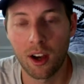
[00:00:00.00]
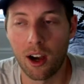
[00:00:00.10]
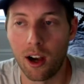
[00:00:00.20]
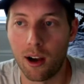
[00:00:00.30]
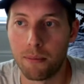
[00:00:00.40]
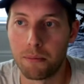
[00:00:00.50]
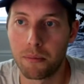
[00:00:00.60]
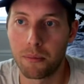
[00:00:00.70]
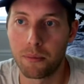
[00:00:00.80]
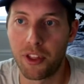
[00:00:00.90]
um,
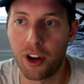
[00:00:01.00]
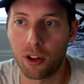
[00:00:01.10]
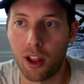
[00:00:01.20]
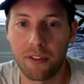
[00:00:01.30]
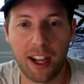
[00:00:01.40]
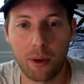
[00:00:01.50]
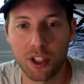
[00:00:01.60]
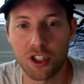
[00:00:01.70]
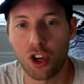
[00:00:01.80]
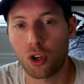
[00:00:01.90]
their love
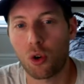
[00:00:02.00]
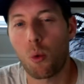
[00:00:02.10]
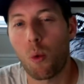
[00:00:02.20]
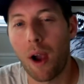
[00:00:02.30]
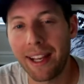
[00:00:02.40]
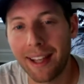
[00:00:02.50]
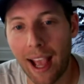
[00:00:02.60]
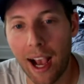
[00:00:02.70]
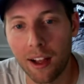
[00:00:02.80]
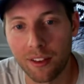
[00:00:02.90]
languages aren't quite
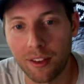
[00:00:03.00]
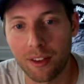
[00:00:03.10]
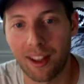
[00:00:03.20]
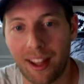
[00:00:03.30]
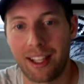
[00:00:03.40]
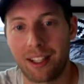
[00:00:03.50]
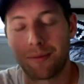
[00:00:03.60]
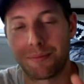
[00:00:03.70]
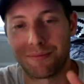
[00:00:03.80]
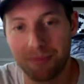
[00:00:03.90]
as like
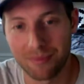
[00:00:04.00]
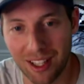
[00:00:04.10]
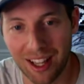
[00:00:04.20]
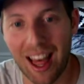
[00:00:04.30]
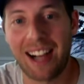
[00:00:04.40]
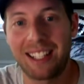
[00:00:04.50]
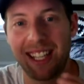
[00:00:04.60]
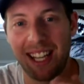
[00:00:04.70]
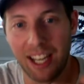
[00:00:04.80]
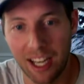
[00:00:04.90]
locked
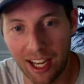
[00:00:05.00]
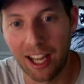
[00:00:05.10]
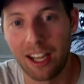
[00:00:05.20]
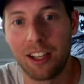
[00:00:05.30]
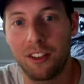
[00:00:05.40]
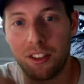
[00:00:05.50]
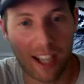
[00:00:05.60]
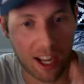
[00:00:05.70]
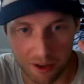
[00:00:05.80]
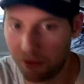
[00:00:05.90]
in and, and
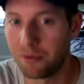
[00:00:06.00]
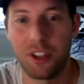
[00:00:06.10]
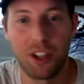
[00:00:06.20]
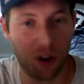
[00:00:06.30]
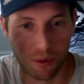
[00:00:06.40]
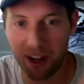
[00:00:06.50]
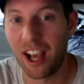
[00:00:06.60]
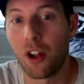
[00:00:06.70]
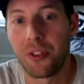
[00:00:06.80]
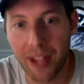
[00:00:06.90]
kind of, you know,
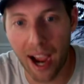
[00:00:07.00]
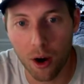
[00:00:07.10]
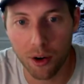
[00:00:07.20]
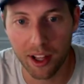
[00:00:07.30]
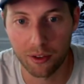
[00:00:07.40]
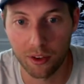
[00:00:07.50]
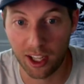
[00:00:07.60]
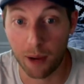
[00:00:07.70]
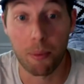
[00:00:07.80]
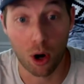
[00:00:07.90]
nailed down as like
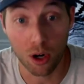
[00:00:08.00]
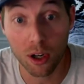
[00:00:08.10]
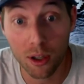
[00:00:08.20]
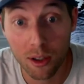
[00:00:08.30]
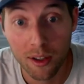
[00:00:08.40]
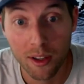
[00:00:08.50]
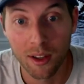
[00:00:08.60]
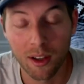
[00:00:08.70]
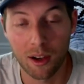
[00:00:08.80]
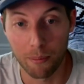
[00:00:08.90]
a partner
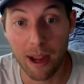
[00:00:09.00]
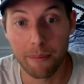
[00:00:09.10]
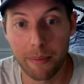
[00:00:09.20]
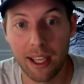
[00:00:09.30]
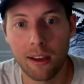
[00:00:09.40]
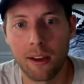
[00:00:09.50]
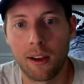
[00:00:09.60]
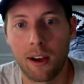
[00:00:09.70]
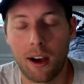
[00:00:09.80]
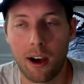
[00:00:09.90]
might be.
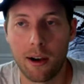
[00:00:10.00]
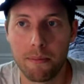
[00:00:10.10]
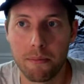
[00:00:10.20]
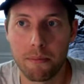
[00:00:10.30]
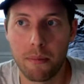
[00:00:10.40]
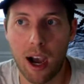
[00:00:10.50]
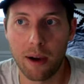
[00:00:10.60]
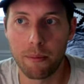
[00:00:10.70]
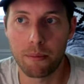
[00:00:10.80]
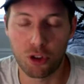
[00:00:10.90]
Um,
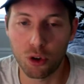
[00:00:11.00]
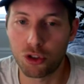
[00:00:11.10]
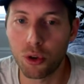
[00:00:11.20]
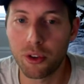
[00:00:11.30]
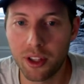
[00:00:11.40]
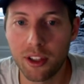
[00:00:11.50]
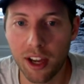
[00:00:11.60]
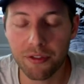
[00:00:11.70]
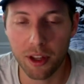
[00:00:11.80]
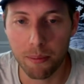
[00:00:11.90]
so, so
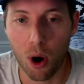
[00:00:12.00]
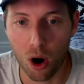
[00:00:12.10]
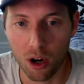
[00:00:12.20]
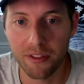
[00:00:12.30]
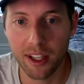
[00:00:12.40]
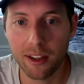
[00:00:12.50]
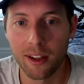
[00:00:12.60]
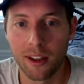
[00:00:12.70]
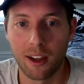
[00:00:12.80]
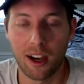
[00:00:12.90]
definitely part of it.
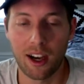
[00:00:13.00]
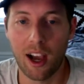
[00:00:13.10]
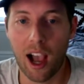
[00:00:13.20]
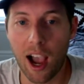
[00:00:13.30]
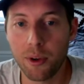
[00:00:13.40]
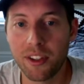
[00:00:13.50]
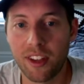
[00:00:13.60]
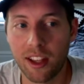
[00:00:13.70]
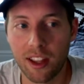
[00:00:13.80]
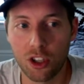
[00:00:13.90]
Uh, I would
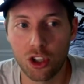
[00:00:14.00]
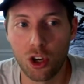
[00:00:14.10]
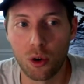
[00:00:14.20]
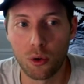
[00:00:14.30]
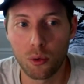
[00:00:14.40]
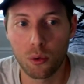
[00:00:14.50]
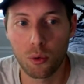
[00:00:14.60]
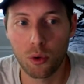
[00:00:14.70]
say that, you know,